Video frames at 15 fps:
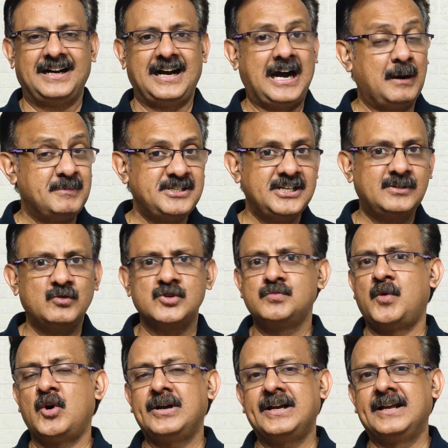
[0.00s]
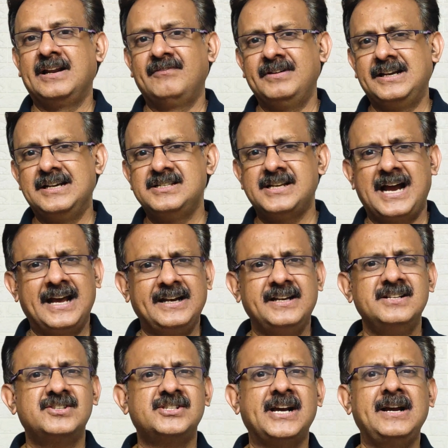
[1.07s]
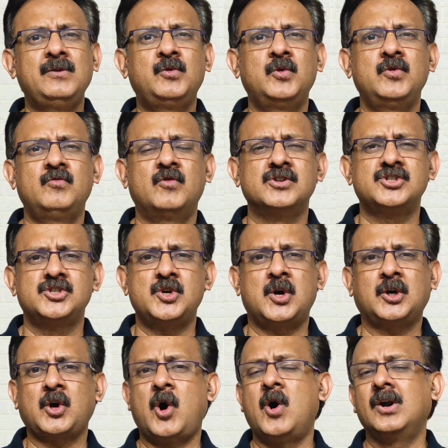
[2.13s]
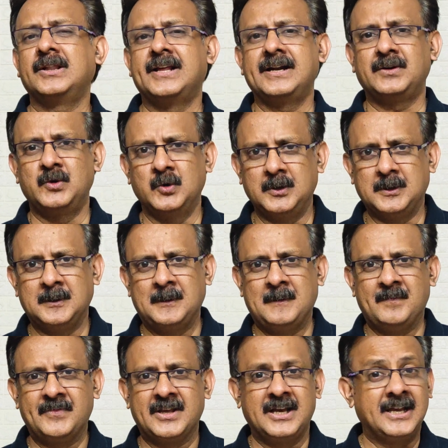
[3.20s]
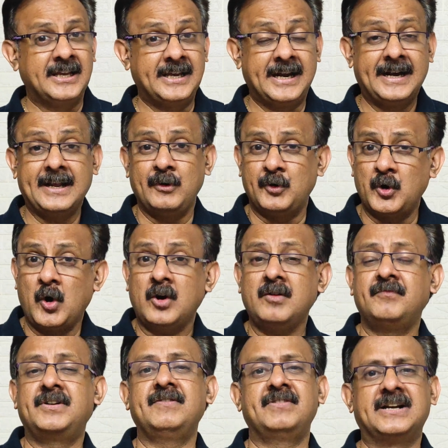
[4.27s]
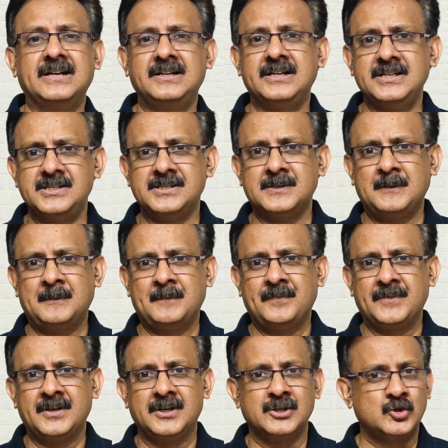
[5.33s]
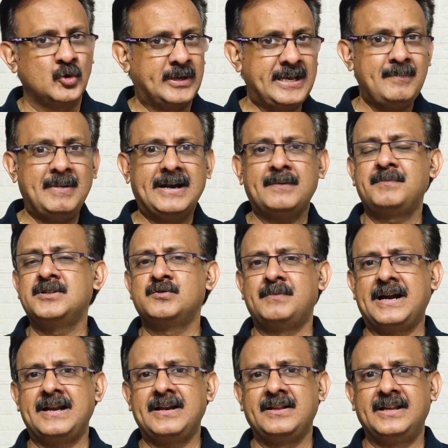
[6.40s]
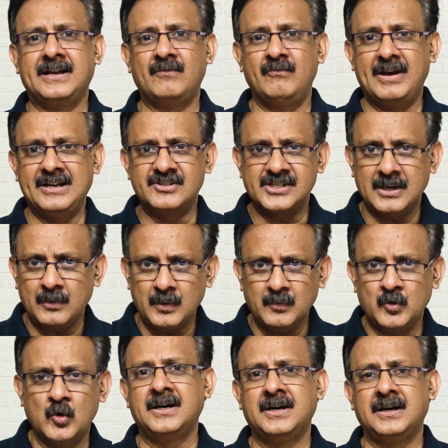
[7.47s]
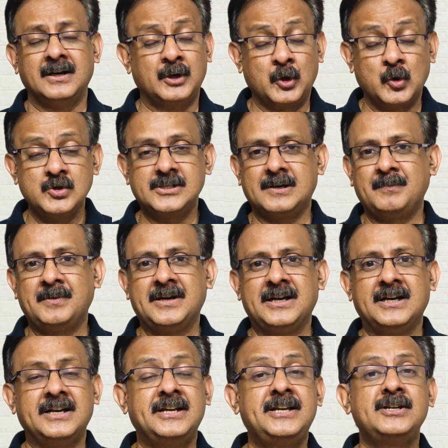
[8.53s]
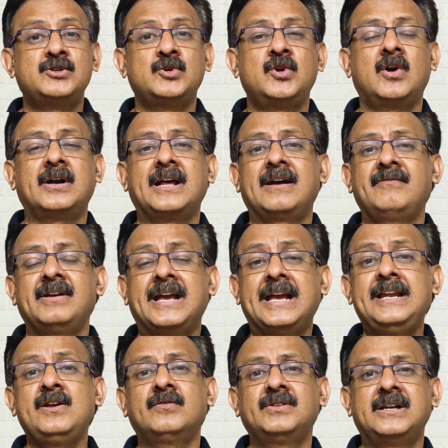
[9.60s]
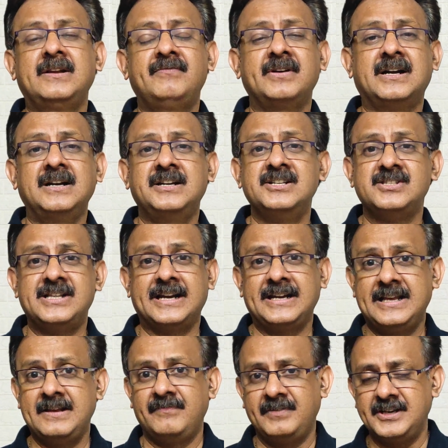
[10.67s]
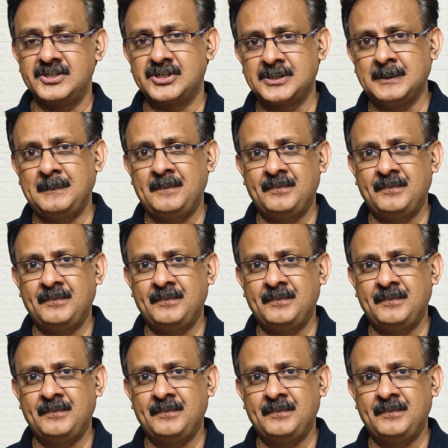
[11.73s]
Abhijit was born in a village and his childhood was not all that good. He had a lot of difficulties. So he made up his mind that when Saurav grows up, he should not have any of the difficulties that he faced.